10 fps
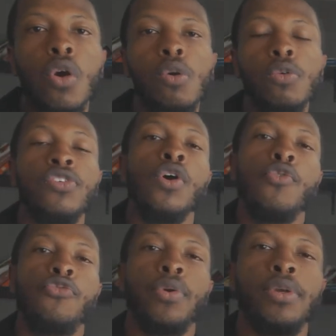goals
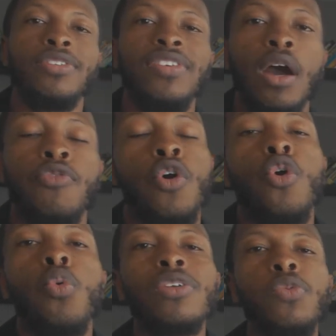for yourself.
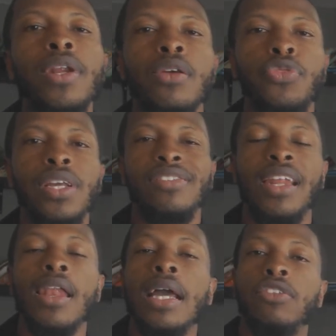What's one of the
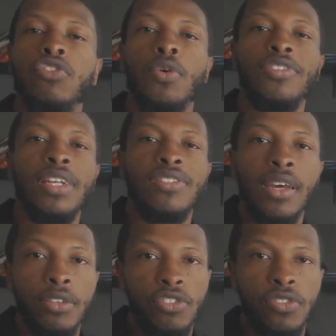things that I like to do as an
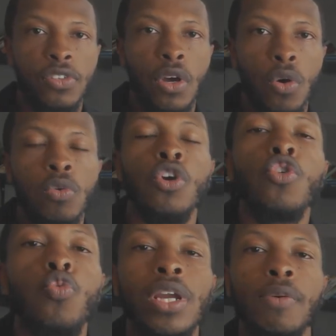intelligence goal?
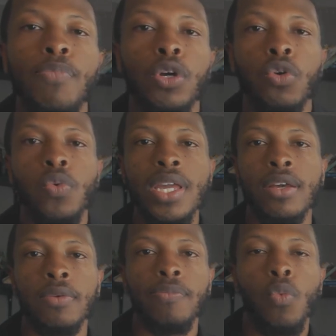Read a book a
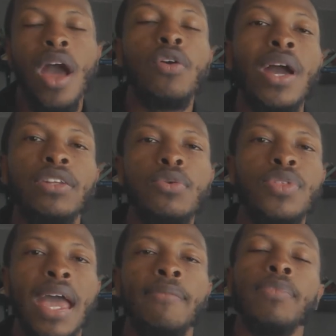week, why do I
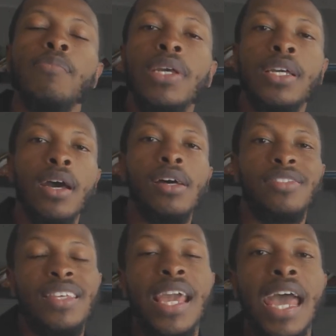do that?
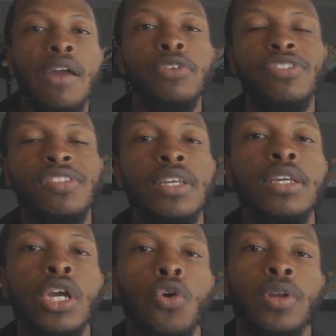Because the average
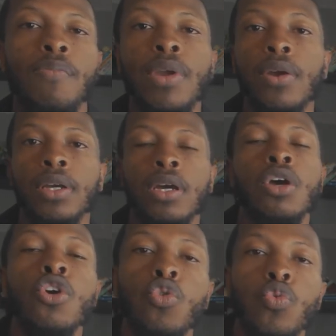CEO in
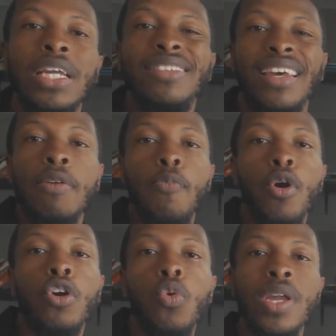America reads a
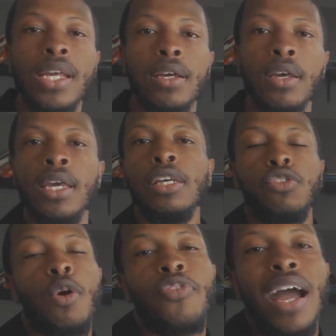book a week.
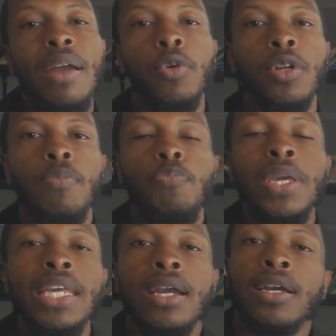So if I'm going to
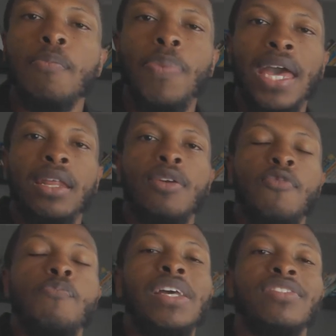be a
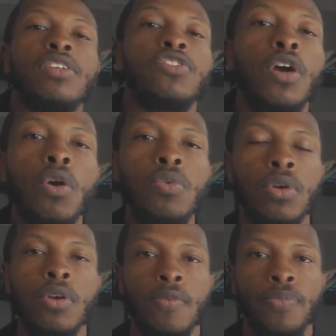competitive business
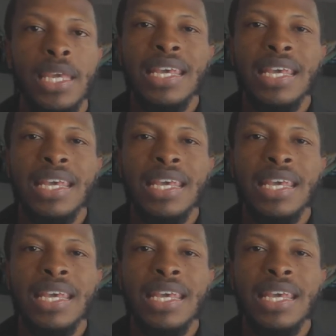owner